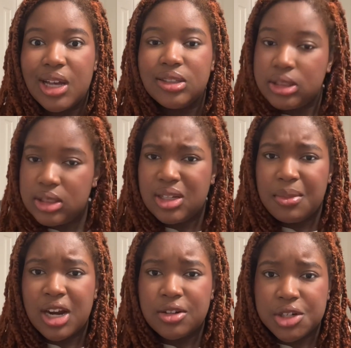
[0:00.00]
a decent
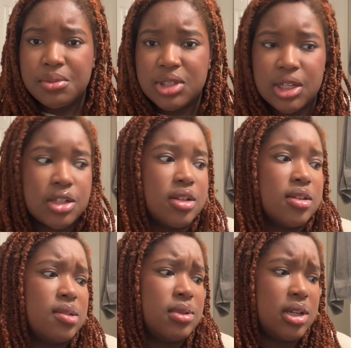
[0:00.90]
amount of gym
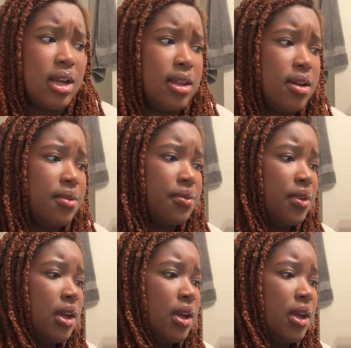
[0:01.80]
sessions, which I love.